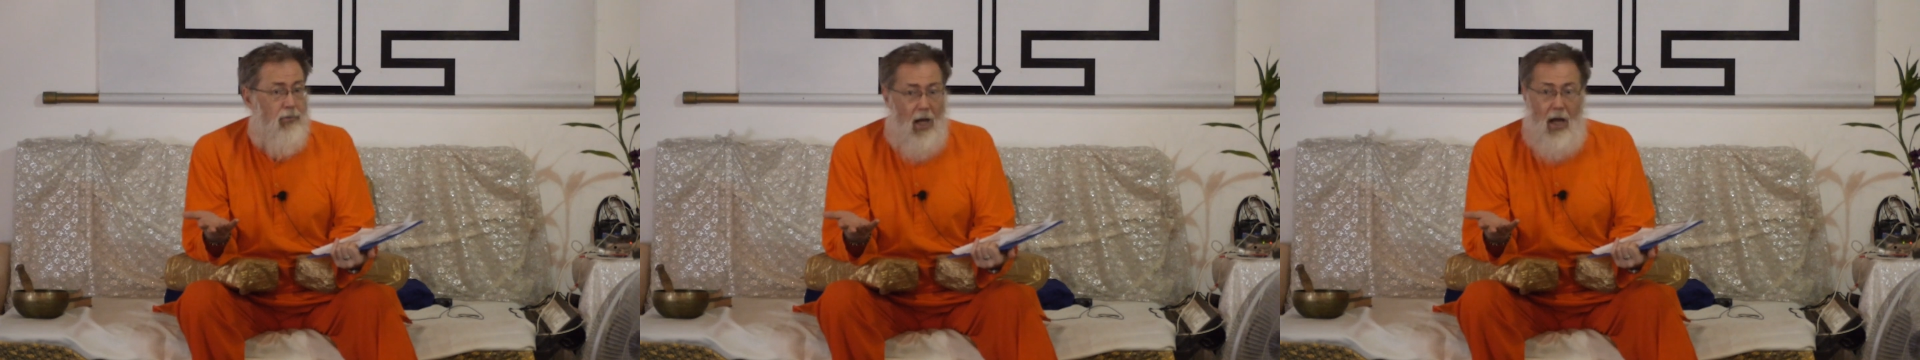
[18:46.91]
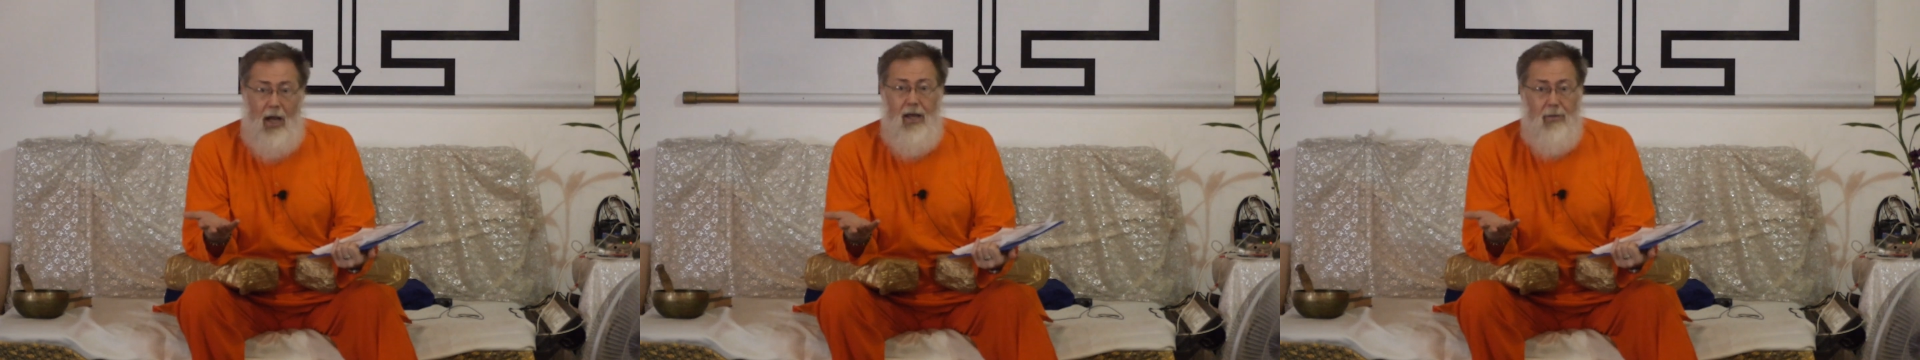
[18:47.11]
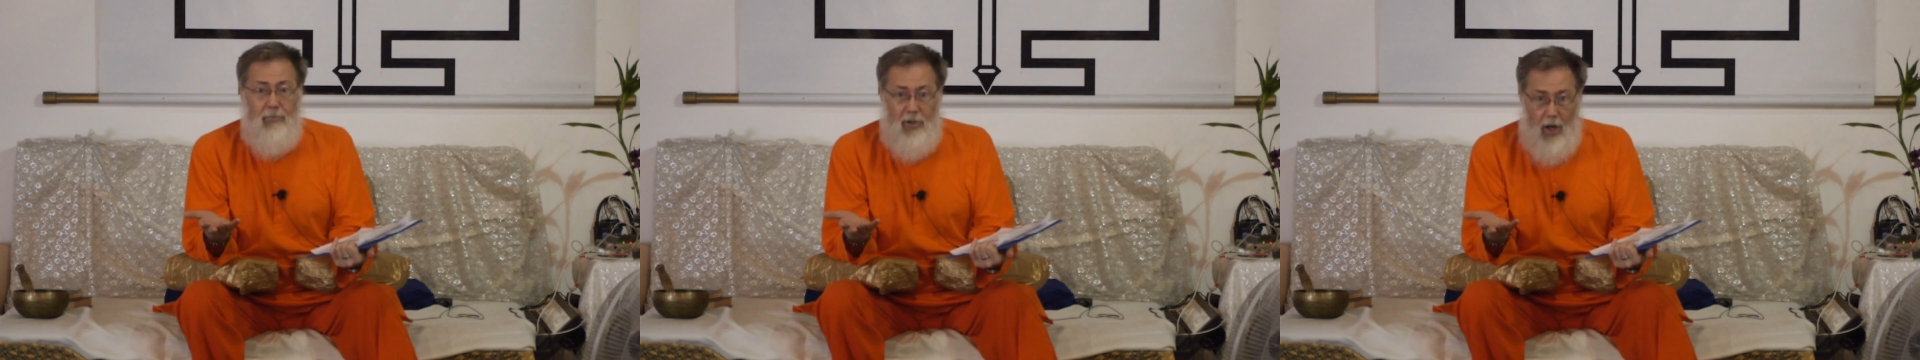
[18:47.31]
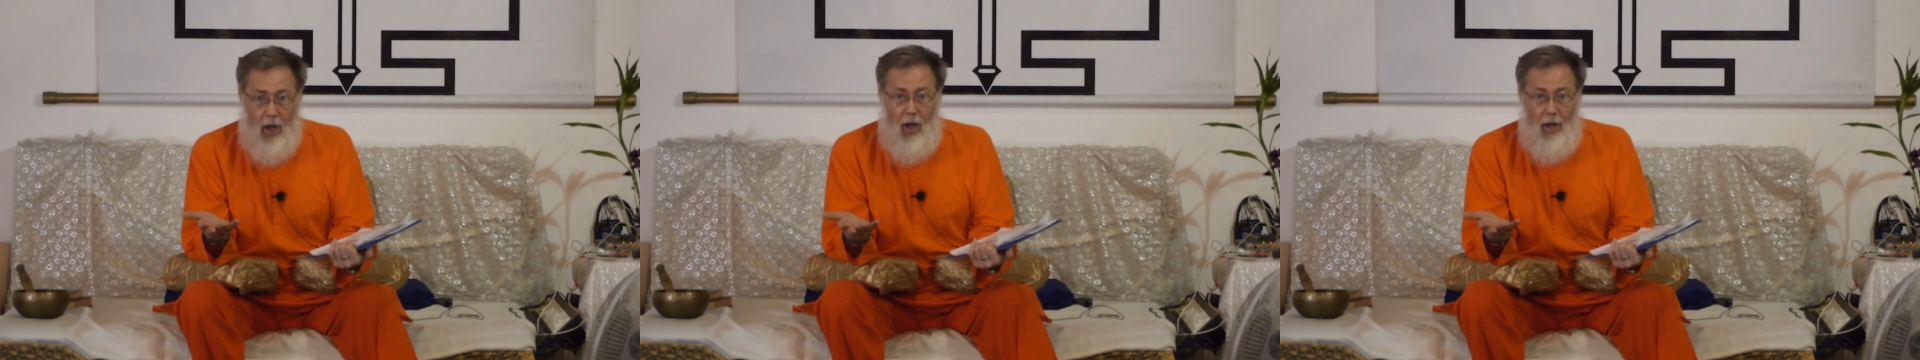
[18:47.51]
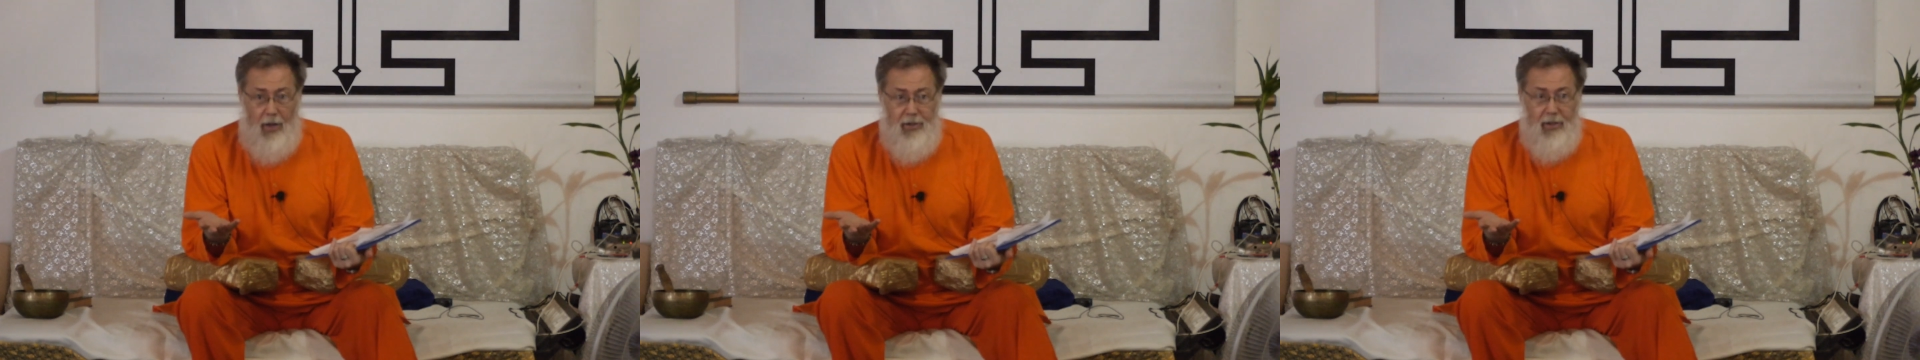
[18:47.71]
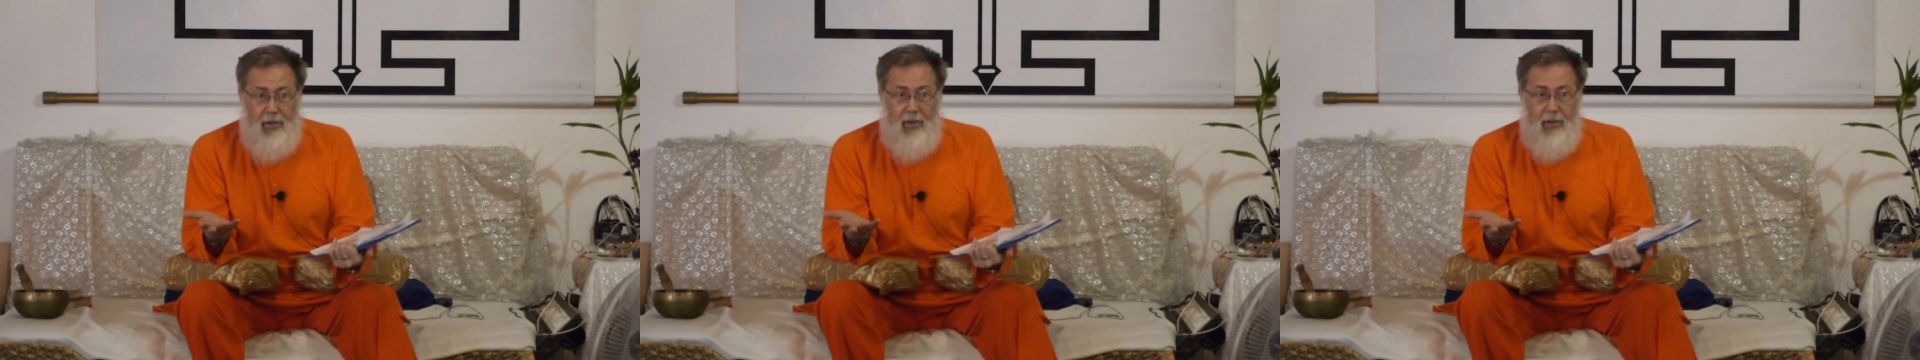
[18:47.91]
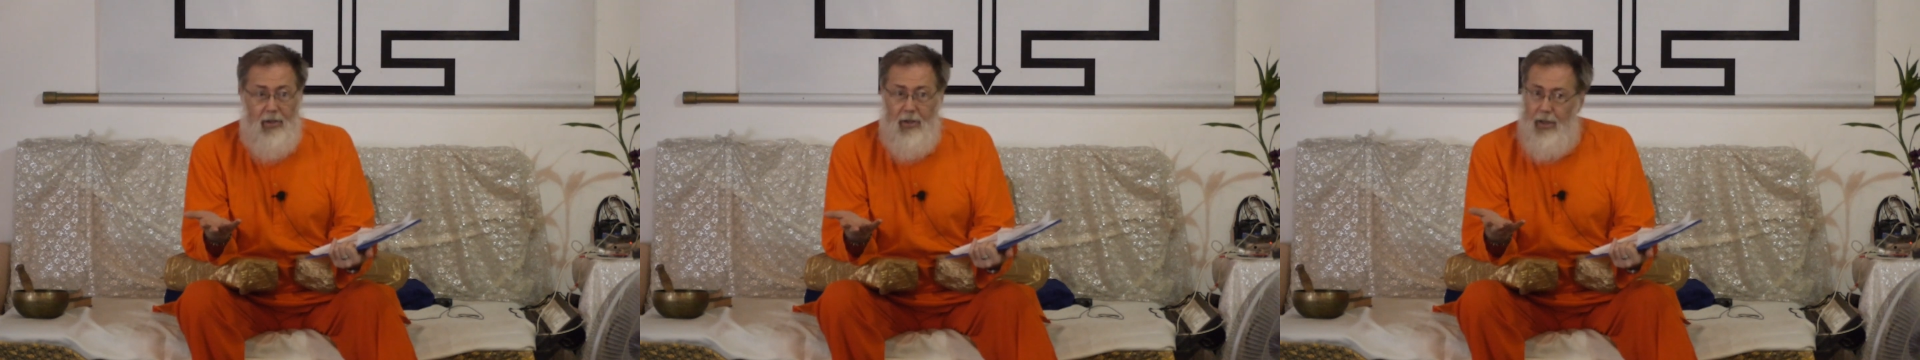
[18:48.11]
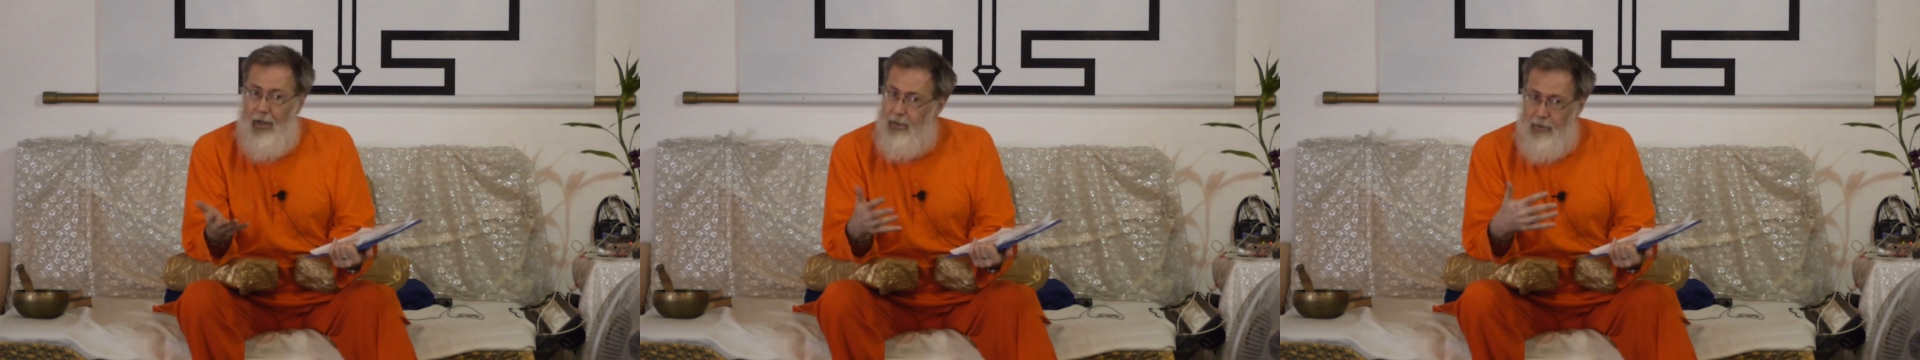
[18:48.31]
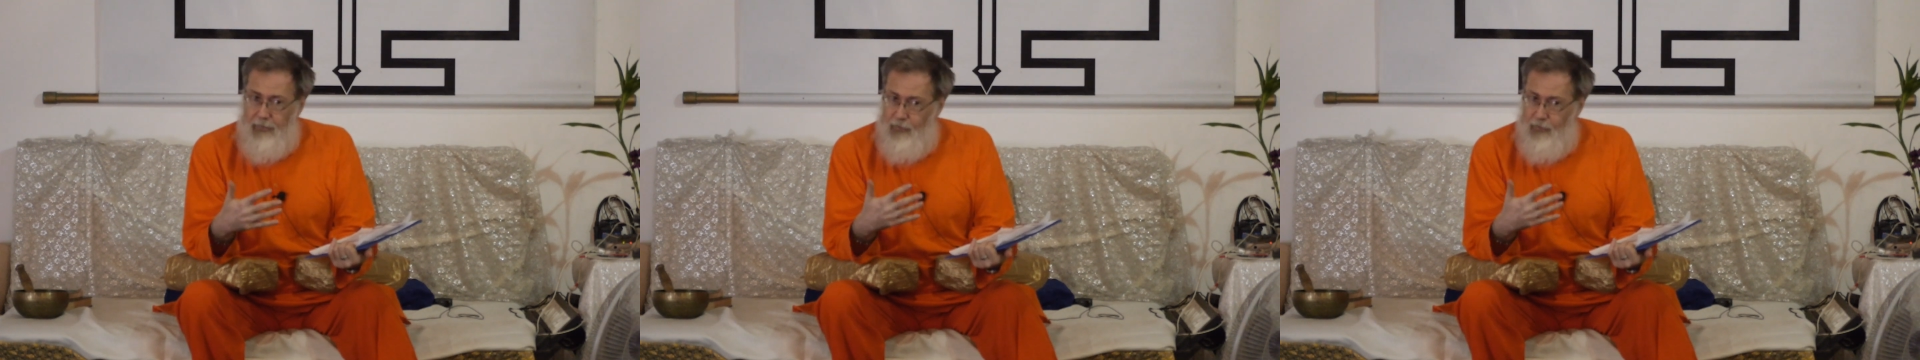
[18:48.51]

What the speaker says: I am God, and